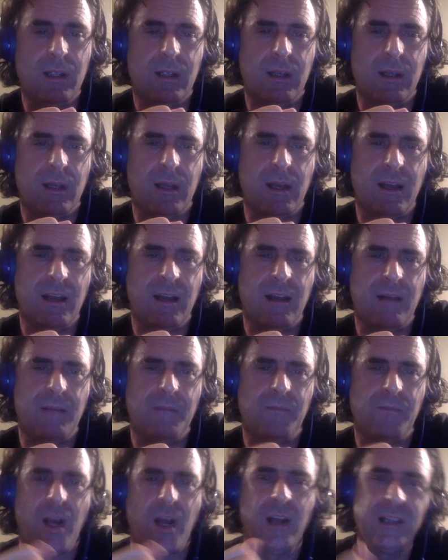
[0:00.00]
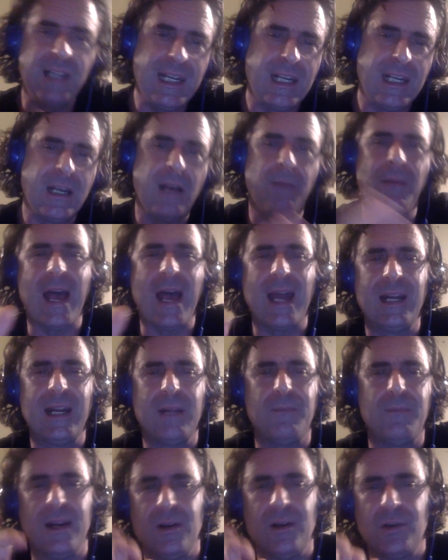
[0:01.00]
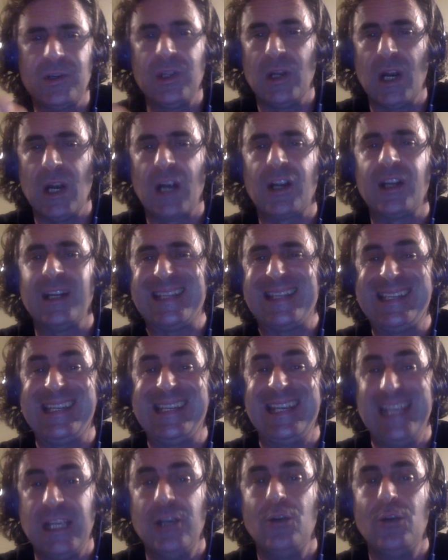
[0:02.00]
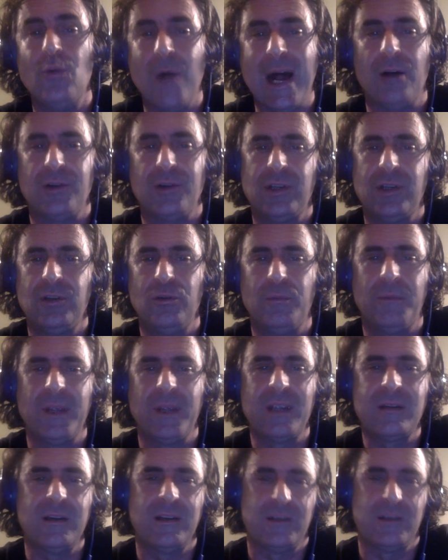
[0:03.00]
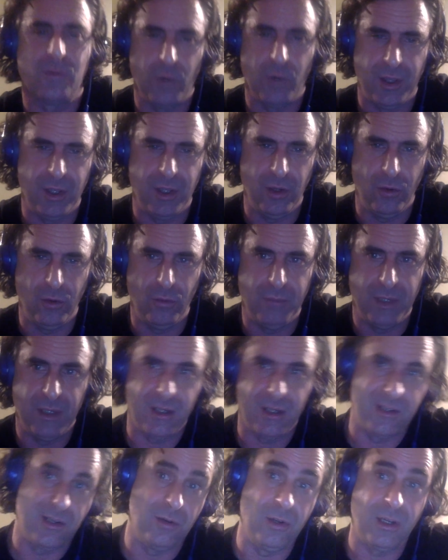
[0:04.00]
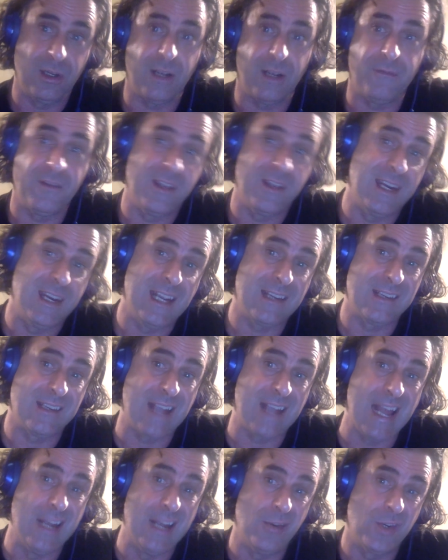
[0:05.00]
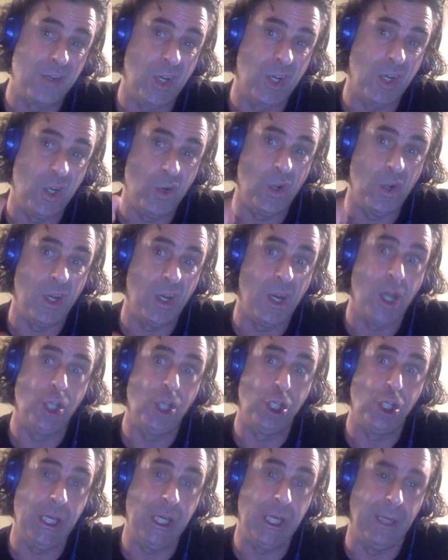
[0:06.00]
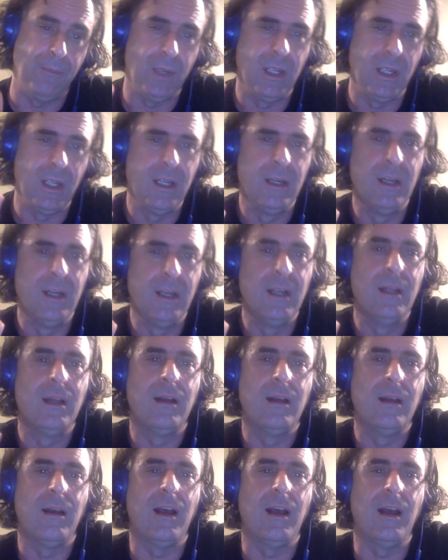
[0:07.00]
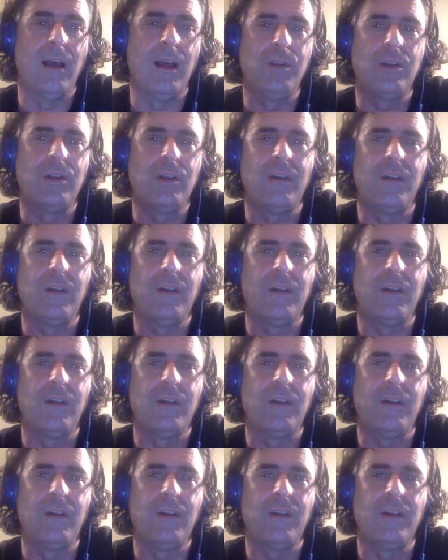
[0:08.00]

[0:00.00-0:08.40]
unlike commodity buyers that are going to seek you out to do business with you because they're looking for the next guy who's going to do it cheap, you're going to